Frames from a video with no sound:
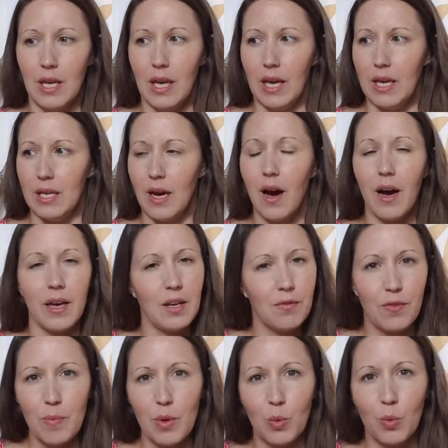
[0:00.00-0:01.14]
and hide it
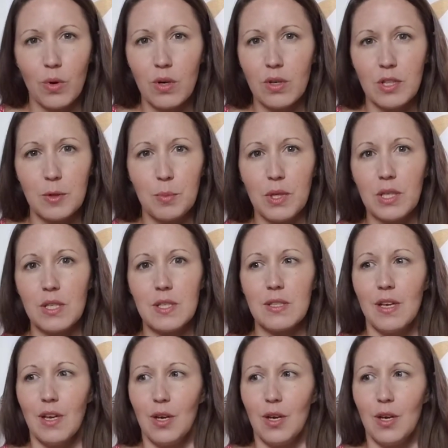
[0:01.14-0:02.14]
from the world because